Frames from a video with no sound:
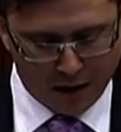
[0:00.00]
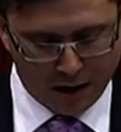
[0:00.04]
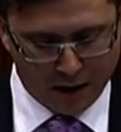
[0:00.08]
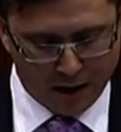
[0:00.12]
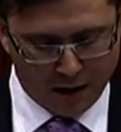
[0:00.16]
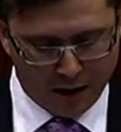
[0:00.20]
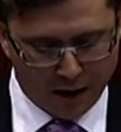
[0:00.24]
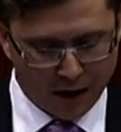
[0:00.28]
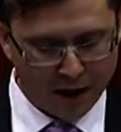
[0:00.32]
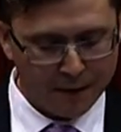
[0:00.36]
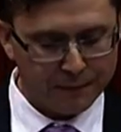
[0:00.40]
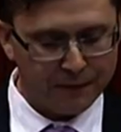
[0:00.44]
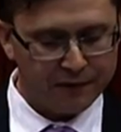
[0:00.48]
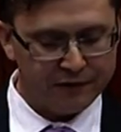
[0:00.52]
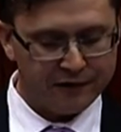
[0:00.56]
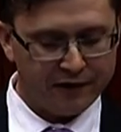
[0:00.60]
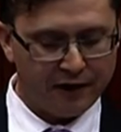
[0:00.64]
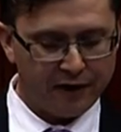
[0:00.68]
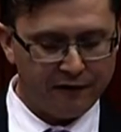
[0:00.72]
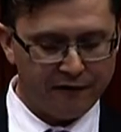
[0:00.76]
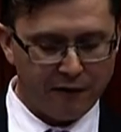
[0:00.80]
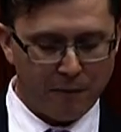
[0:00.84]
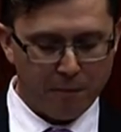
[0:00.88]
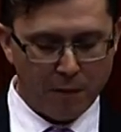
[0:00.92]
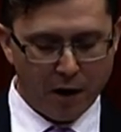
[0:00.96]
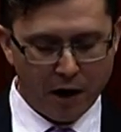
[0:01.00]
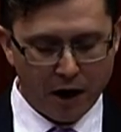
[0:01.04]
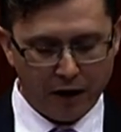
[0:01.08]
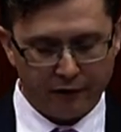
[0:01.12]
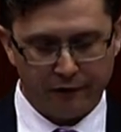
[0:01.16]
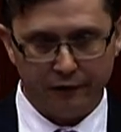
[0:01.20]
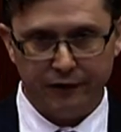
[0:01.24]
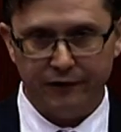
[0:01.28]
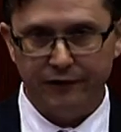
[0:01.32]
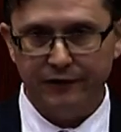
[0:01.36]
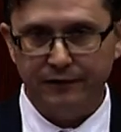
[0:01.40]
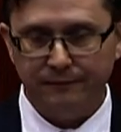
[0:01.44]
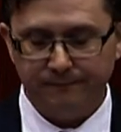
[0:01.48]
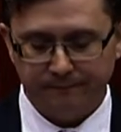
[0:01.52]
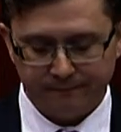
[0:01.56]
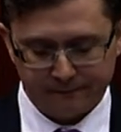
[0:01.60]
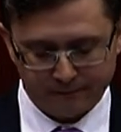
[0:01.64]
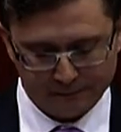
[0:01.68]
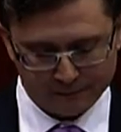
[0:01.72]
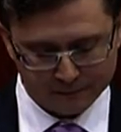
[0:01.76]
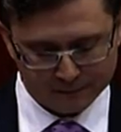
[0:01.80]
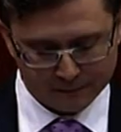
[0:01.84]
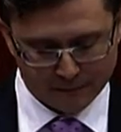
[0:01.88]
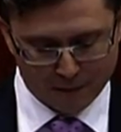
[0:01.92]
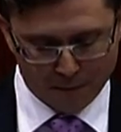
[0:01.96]
I am the son of a migrant.
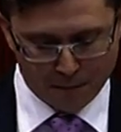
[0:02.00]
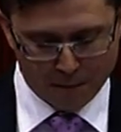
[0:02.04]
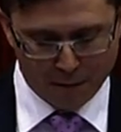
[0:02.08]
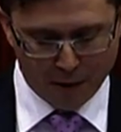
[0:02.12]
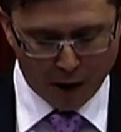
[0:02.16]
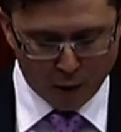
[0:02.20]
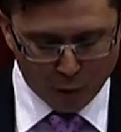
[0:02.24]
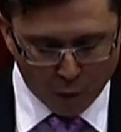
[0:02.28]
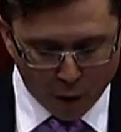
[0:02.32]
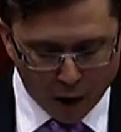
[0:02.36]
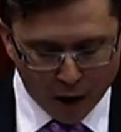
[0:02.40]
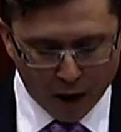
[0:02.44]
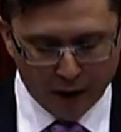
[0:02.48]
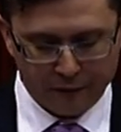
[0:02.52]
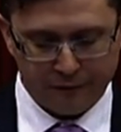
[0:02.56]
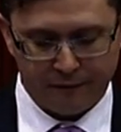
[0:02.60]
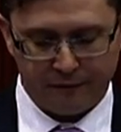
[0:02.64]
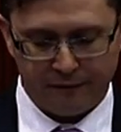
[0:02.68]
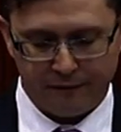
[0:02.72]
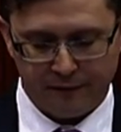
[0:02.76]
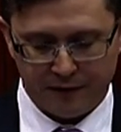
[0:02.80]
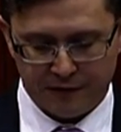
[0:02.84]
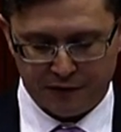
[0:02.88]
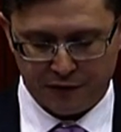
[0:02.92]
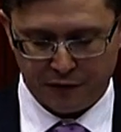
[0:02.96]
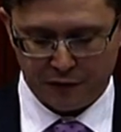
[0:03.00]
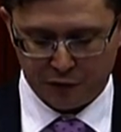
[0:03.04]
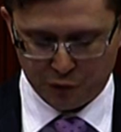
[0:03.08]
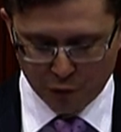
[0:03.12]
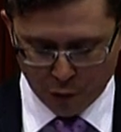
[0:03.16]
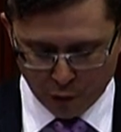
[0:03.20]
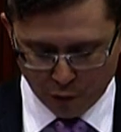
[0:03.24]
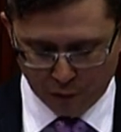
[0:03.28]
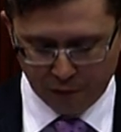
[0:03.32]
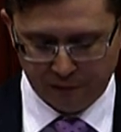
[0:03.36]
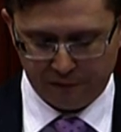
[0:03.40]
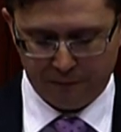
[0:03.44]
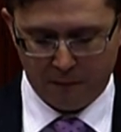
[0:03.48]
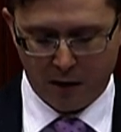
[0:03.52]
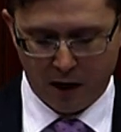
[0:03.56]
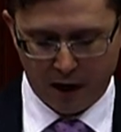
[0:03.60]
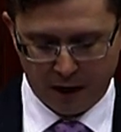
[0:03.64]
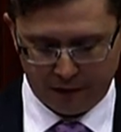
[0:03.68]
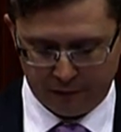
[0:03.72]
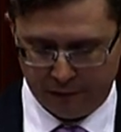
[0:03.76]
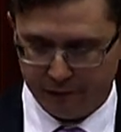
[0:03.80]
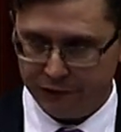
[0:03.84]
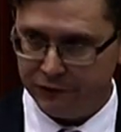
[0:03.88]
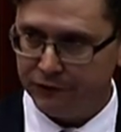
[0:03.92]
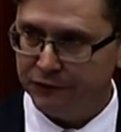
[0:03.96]
My wife is the daughter of
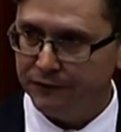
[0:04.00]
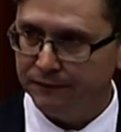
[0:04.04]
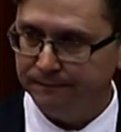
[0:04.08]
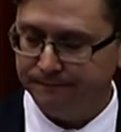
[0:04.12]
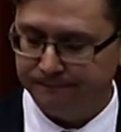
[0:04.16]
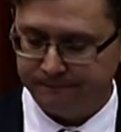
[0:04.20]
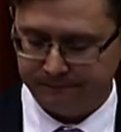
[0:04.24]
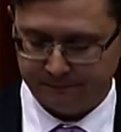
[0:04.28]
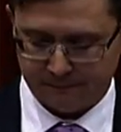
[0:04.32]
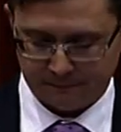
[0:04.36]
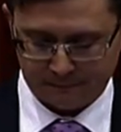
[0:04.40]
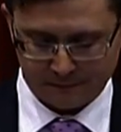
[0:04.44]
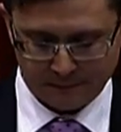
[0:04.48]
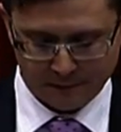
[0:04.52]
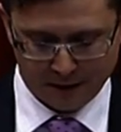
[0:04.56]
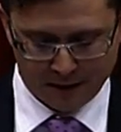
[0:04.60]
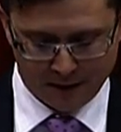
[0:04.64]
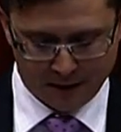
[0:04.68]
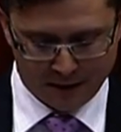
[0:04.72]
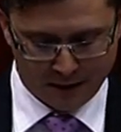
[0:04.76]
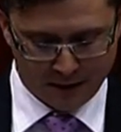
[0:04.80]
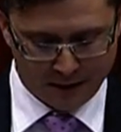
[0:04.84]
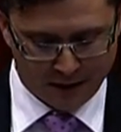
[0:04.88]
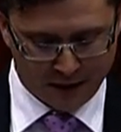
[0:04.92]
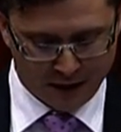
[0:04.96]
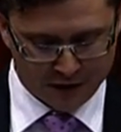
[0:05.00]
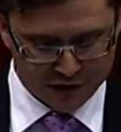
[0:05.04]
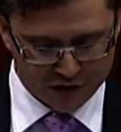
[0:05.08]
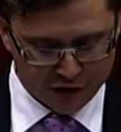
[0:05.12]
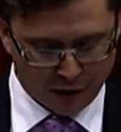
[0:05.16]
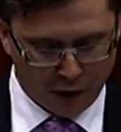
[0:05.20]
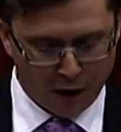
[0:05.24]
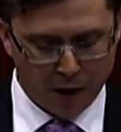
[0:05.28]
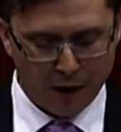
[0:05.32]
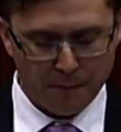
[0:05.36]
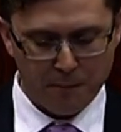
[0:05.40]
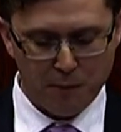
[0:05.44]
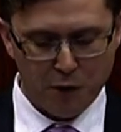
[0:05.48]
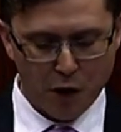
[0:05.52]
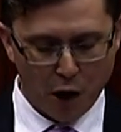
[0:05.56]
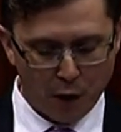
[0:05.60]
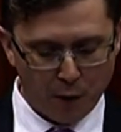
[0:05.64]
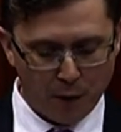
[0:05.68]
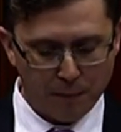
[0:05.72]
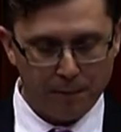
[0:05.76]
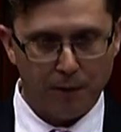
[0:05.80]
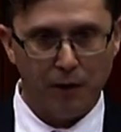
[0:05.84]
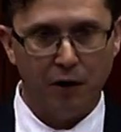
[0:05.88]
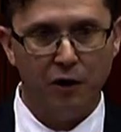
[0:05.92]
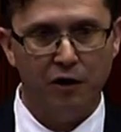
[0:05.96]
migrants. And so I am no
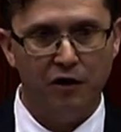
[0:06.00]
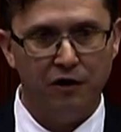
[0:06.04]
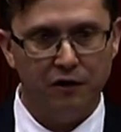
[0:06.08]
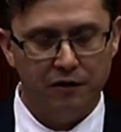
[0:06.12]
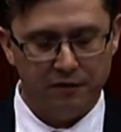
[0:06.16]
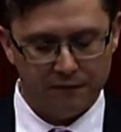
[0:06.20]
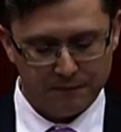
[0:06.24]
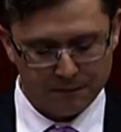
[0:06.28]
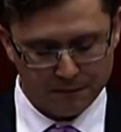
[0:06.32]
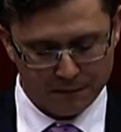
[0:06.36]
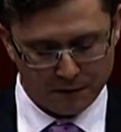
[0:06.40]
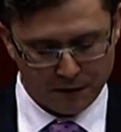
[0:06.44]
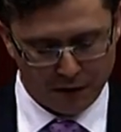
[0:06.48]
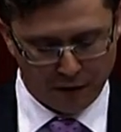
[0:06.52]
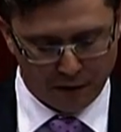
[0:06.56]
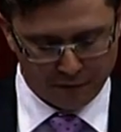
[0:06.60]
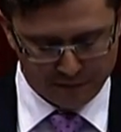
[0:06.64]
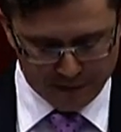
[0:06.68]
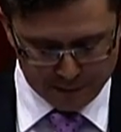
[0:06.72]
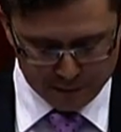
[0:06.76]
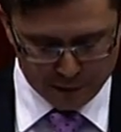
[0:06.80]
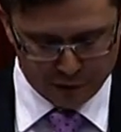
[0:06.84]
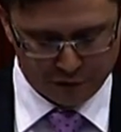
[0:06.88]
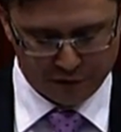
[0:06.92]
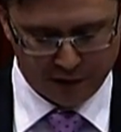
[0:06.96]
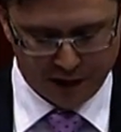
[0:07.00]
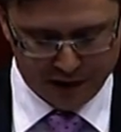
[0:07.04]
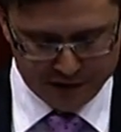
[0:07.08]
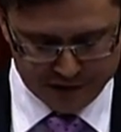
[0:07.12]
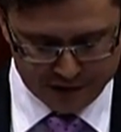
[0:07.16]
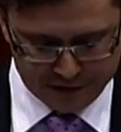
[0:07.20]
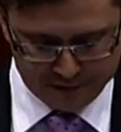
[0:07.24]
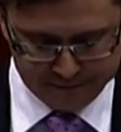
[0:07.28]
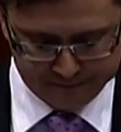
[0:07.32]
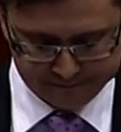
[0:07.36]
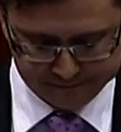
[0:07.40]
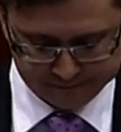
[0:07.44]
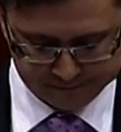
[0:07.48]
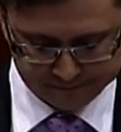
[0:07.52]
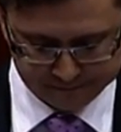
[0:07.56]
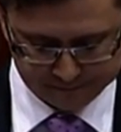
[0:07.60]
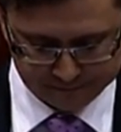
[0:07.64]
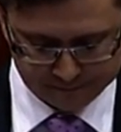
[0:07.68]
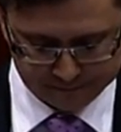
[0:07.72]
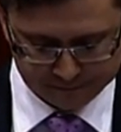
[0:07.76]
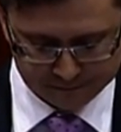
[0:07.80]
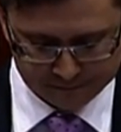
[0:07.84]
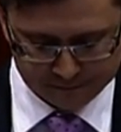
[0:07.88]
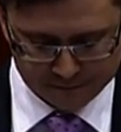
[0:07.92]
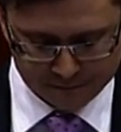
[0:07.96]
opponent of immigration.
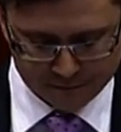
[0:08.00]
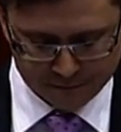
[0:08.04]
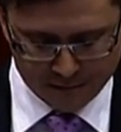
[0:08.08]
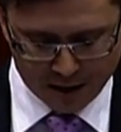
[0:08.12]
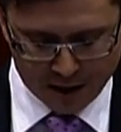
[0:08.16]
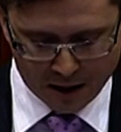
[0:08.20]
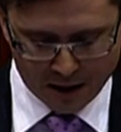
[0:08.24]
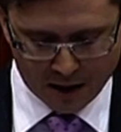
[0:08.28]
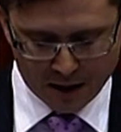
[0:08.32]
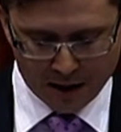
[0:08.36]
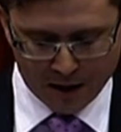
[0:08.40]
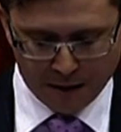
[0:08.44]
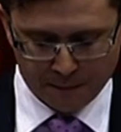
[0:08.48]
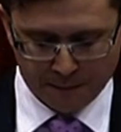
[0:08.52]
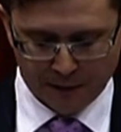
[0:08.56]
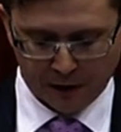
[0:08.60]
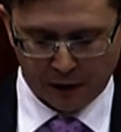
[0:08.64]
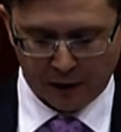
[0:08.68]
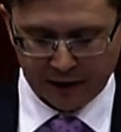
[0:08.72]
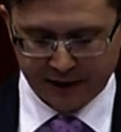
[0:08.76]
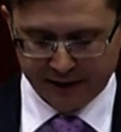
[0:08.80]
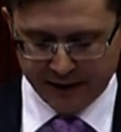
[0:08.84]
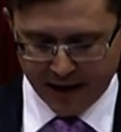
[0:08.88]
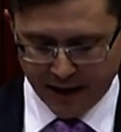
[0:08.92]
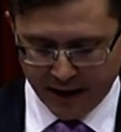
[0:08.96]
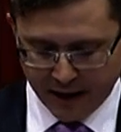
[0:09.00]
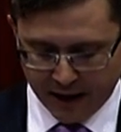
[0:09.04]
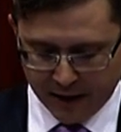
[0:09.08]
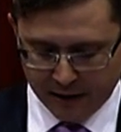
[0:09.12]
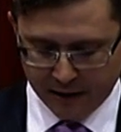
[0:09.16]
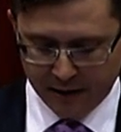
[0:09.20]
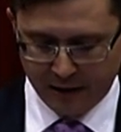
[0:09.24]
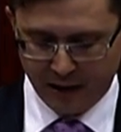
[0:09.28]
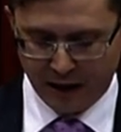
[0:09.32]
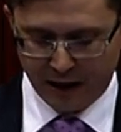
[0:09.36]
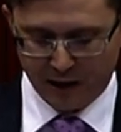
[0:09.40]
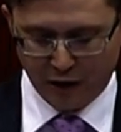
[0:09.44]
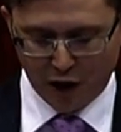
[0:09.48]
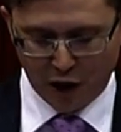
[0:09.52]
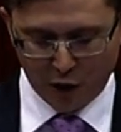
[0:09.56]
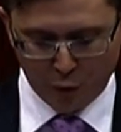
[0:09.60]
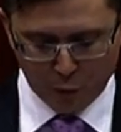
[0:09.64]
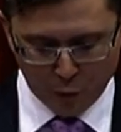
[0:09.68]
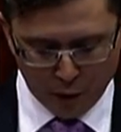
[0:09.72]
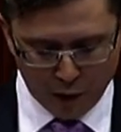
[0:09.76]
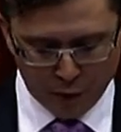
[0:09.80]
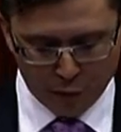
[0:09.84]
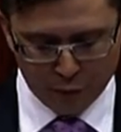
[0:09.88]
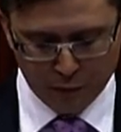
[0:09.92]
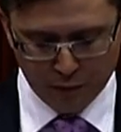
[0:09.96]
But I can and I
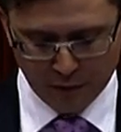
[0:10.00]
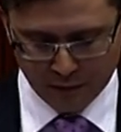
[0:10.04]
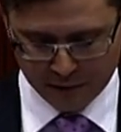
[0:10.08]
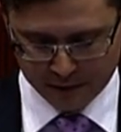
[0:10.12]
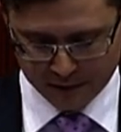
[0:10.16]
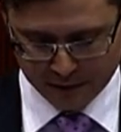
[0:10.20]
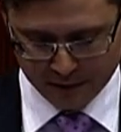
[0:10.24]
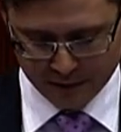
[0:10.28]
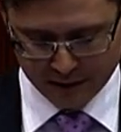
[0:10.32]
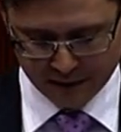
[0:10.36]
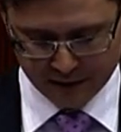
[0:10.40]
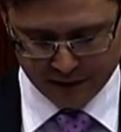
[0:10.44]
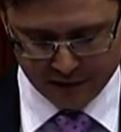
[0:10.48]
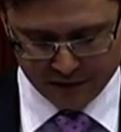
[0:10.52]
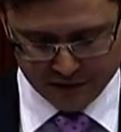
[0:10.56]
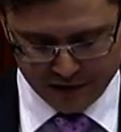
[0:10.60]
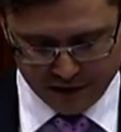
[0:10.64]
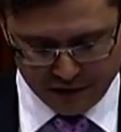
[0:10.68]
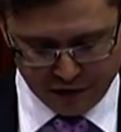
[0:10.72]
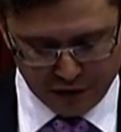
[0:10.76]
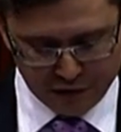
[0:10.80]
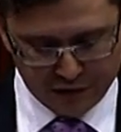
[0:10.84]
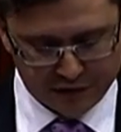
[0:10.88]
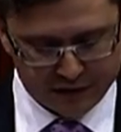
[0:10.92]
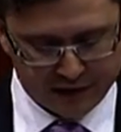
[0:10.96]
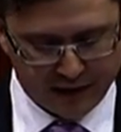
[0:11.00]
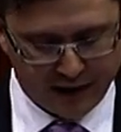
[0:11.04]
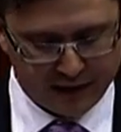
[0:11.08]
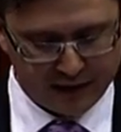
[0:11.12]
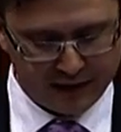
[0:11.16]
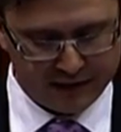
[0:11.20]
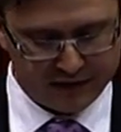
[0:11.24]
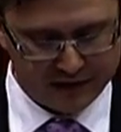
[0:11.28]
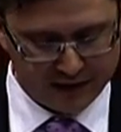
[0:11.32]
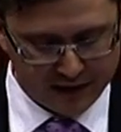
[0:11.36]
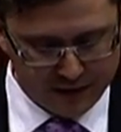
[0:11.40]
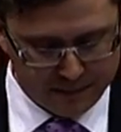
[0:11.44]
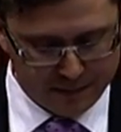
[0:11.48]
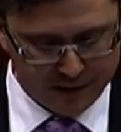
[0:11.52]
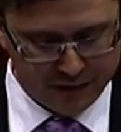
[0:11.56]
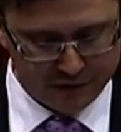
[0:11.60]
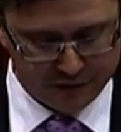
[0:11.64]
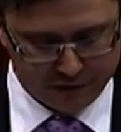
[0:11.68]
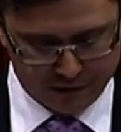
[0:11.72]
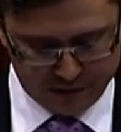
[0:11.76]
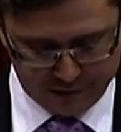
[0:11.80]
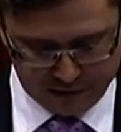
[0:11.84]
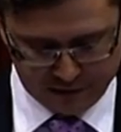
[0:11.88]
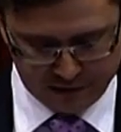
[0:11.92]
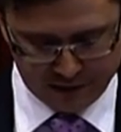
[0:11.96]
will continue to take a deep
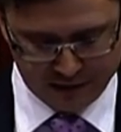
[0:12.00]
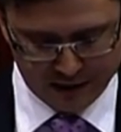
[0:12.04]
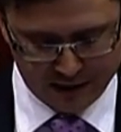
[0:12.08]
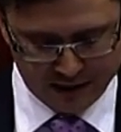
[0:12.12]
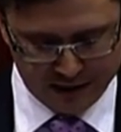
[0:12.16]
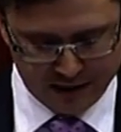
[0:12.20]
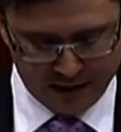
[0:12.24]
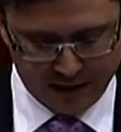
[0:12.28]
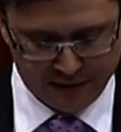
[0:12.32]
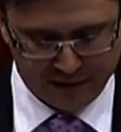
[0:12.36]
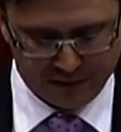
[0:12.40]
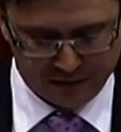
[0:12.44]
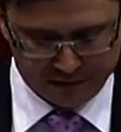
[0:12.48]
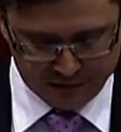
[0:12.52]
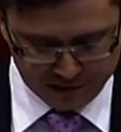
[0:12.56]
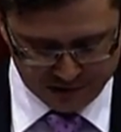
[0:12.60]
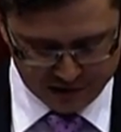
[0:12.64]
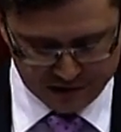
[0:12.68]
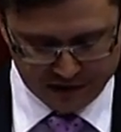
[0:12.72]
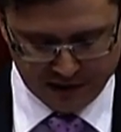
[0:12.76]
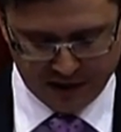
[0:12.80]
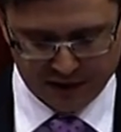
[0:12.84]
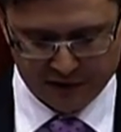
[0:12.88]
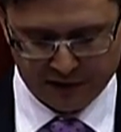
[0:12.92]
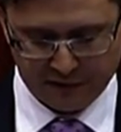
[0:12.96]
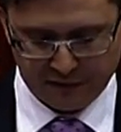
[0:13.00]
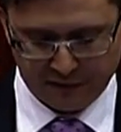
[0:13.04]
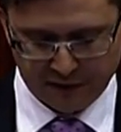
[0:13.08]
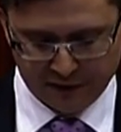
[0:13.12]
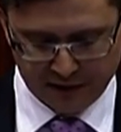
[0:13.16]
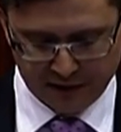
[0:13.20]
interest in the success of the